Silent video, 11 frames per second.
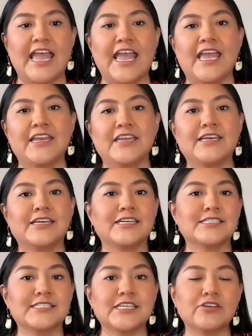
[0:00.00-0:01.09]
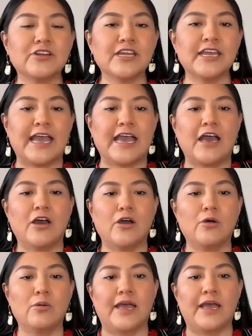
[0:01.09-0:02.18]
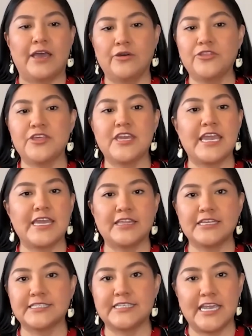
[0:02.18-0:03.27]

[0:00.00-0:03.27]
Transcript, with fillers: And considering how healthy Haley's